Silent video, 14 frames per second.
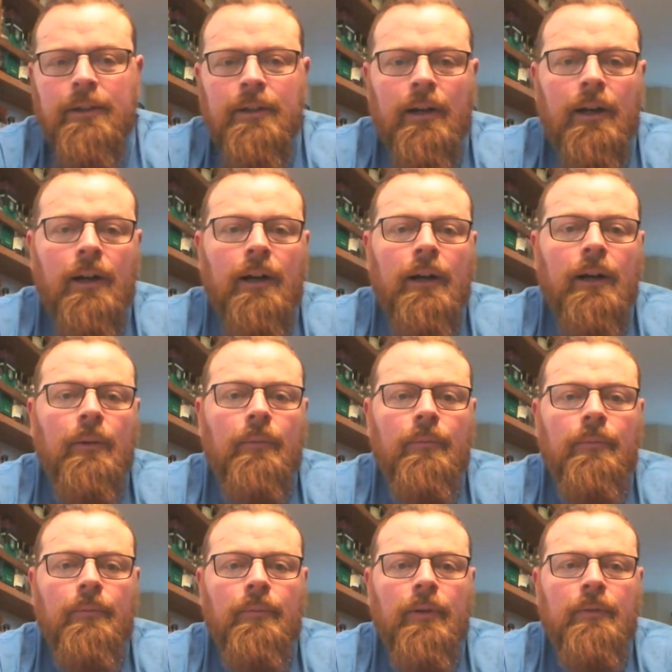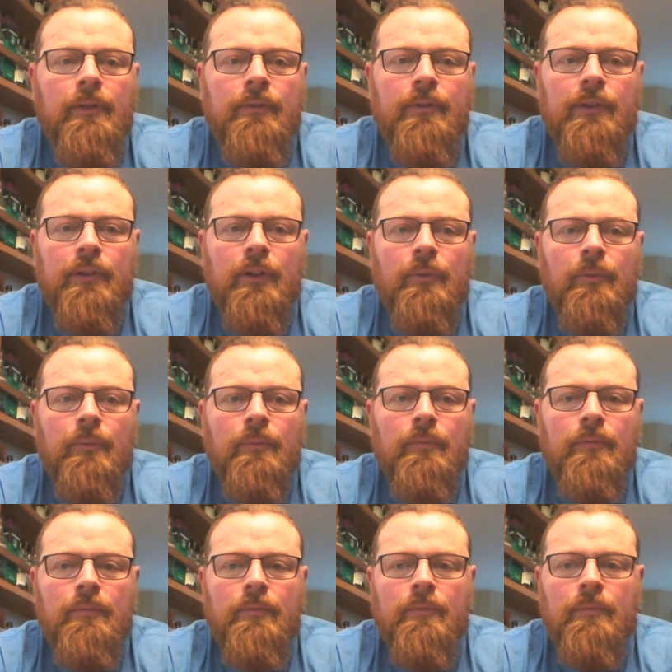But we've still
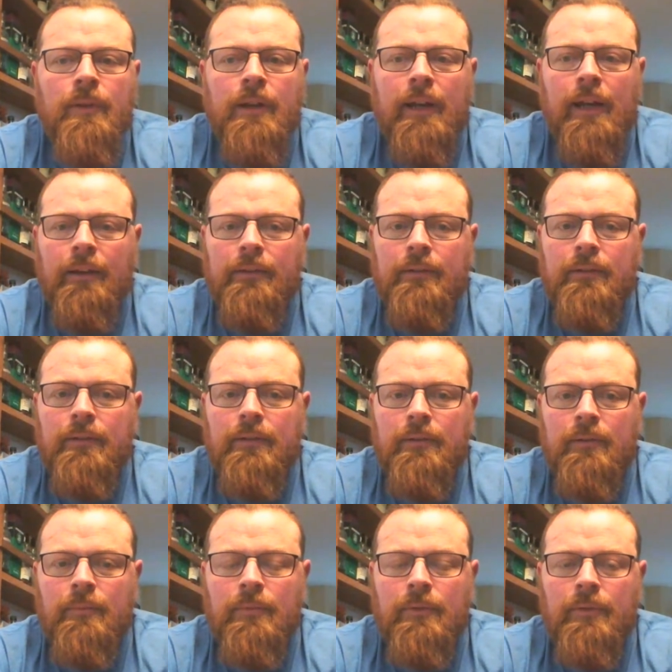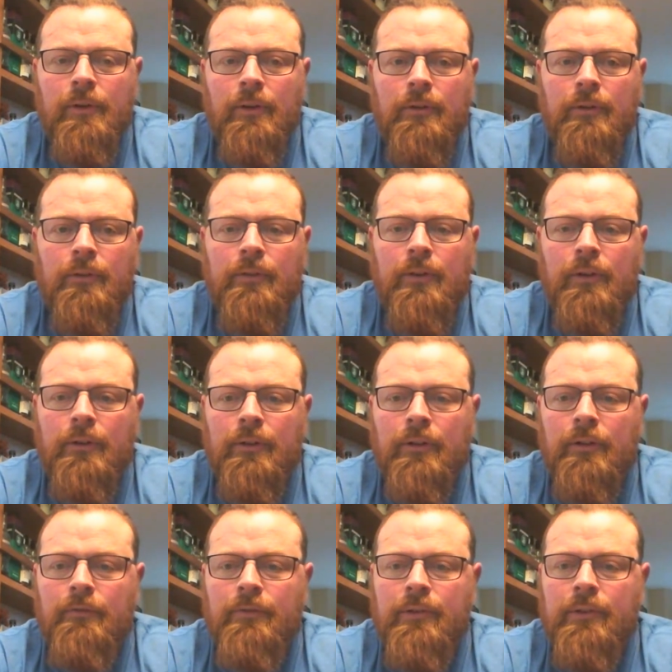been asked, the Blue Collar and Scholar
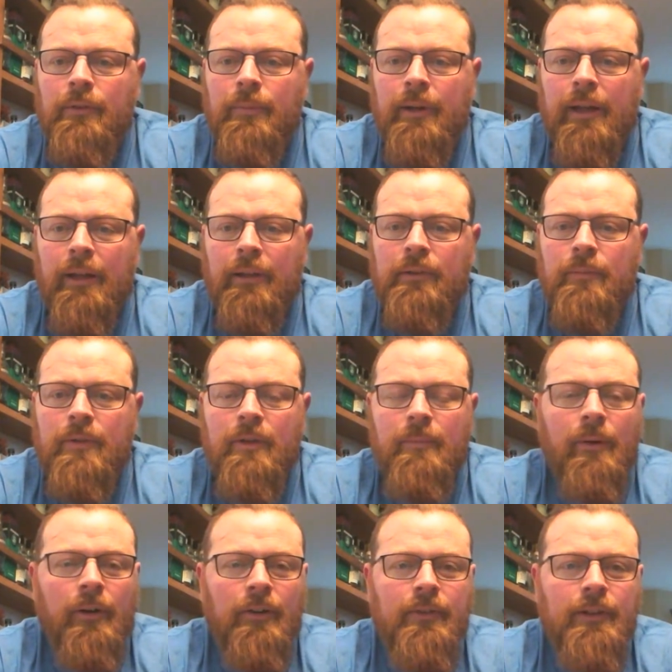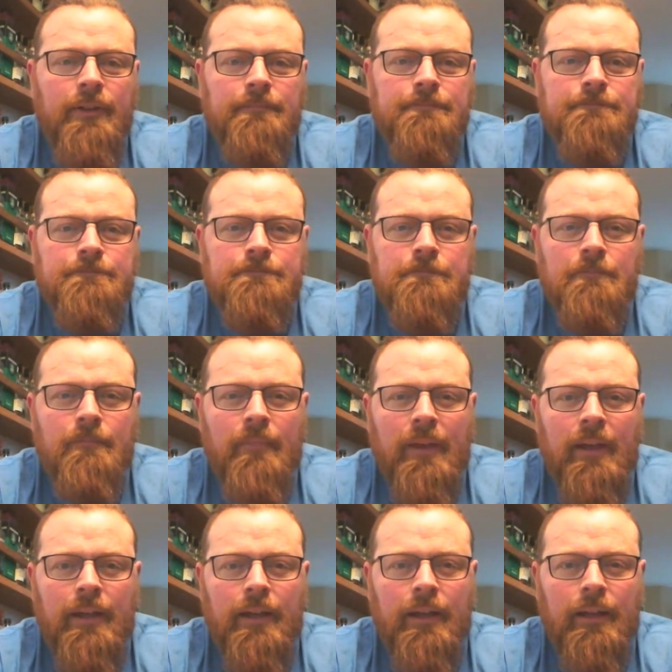have still been asked to be a part of it.
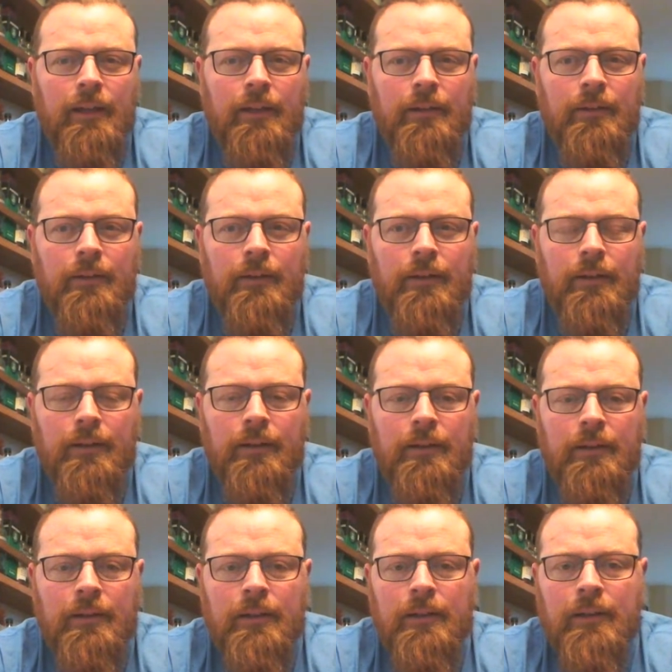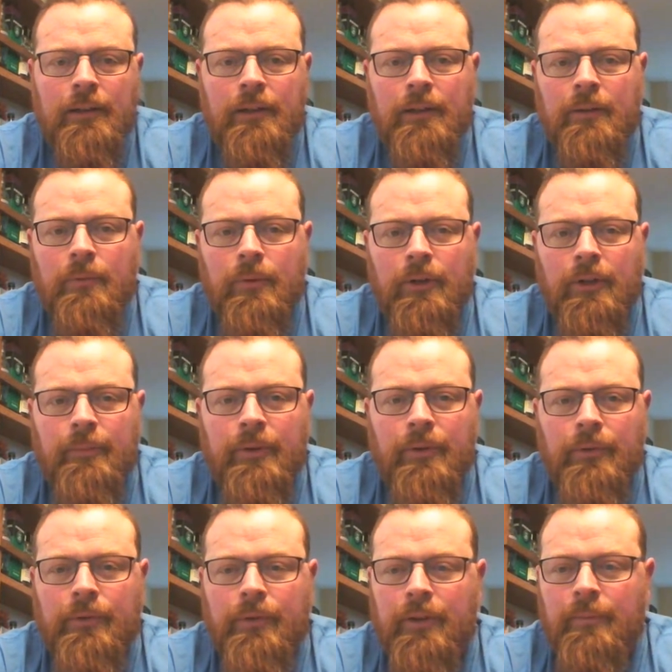And we're going to be
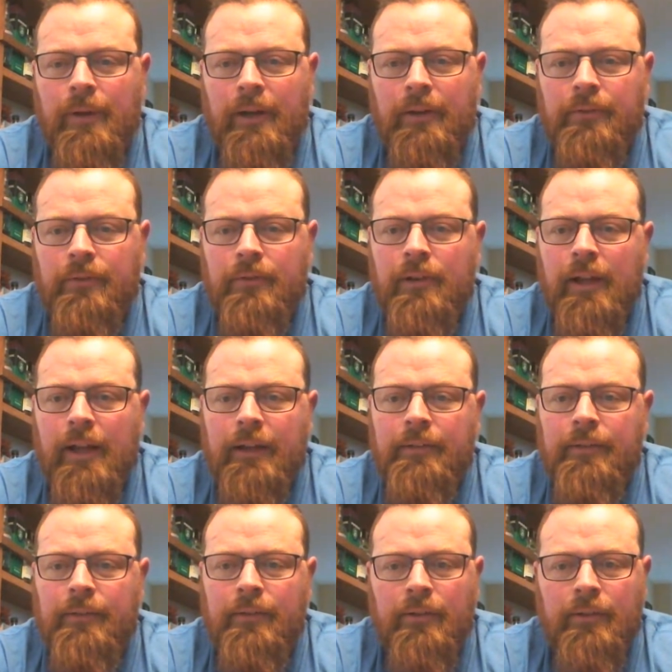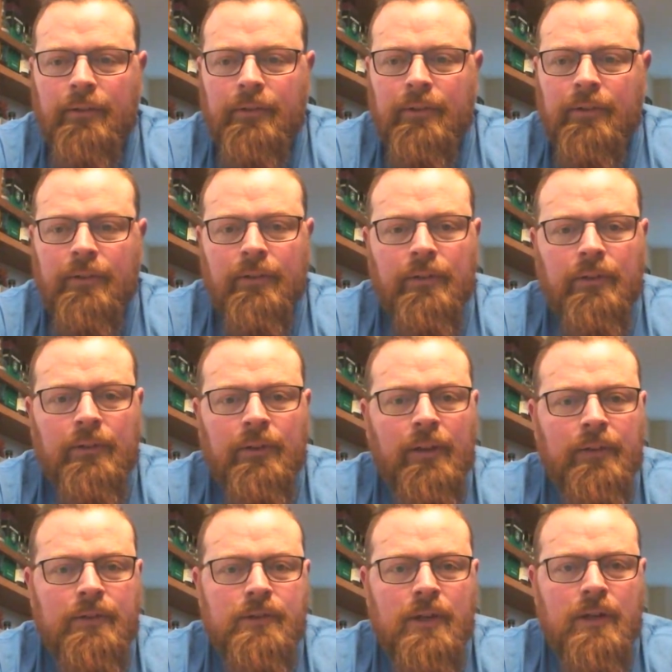hosting a master's class as long as
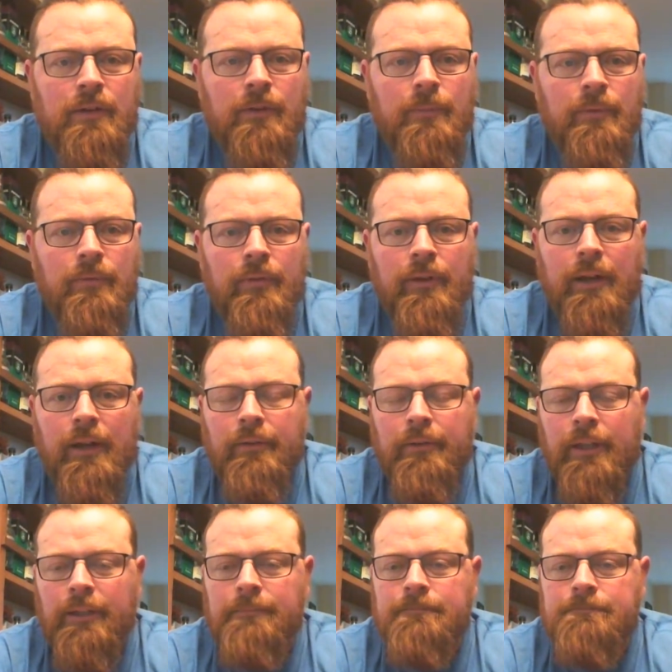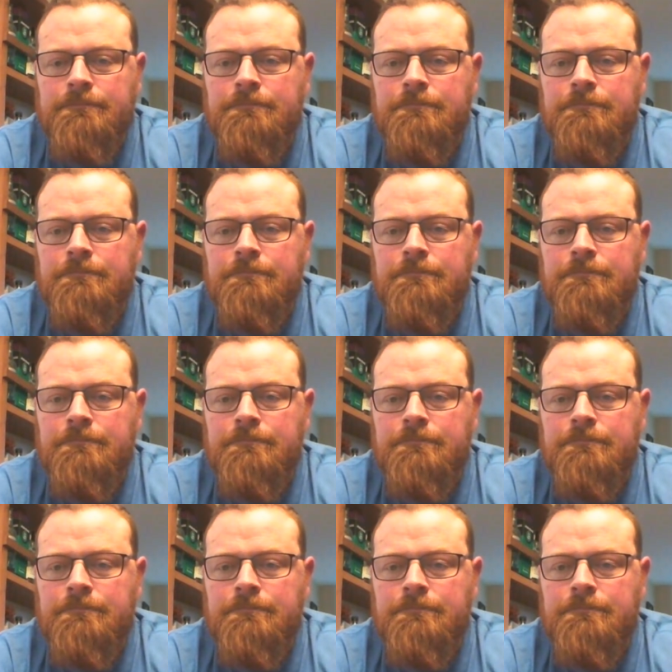nothing changes between now and then.